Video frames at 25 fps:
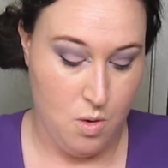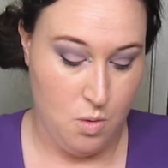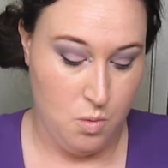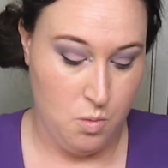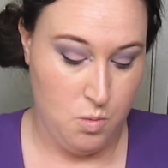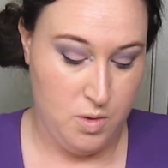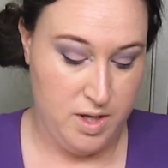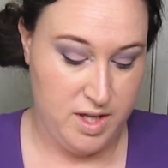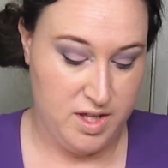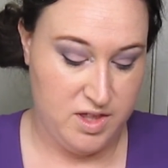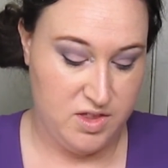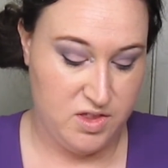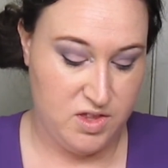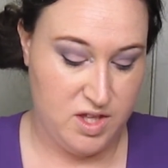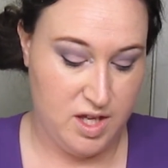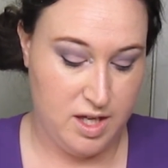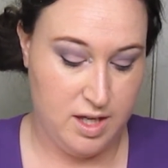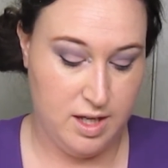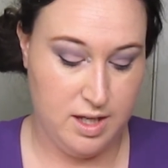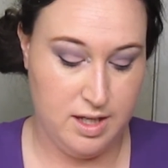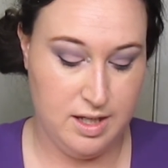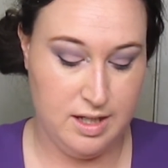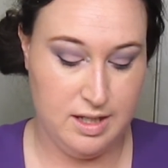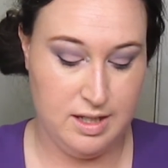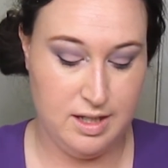with
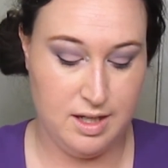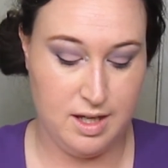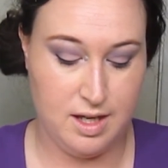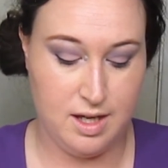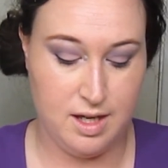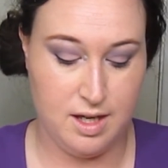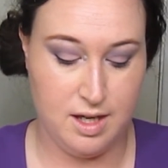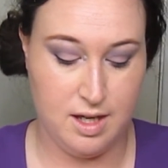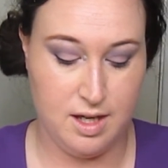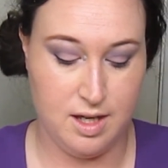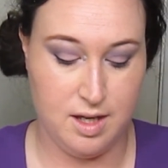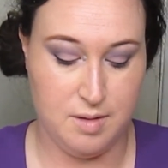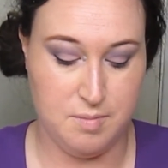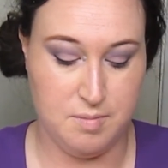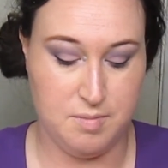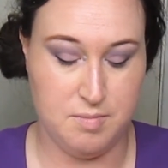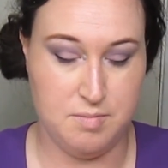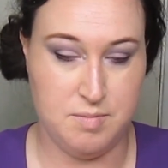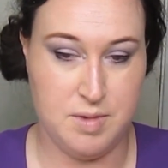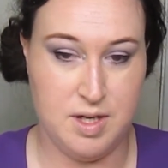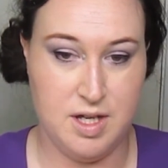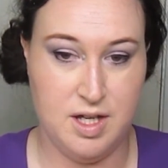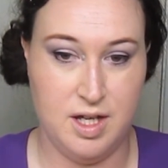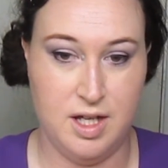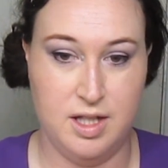
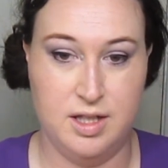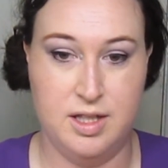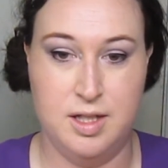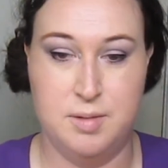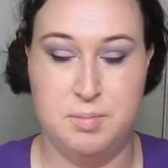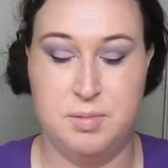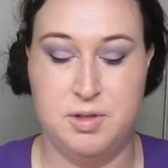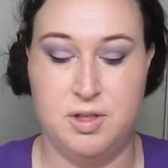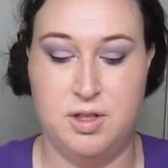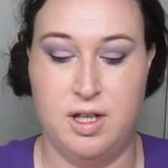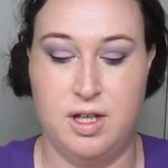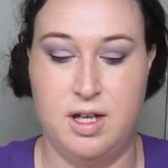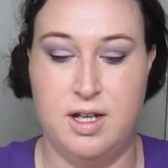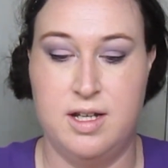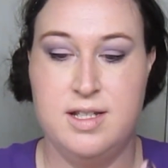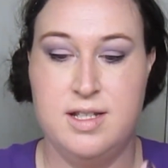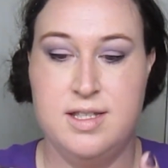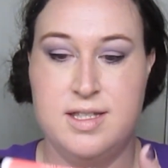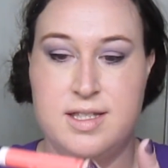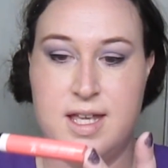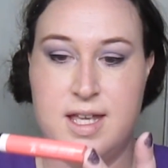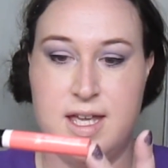a lip gloss,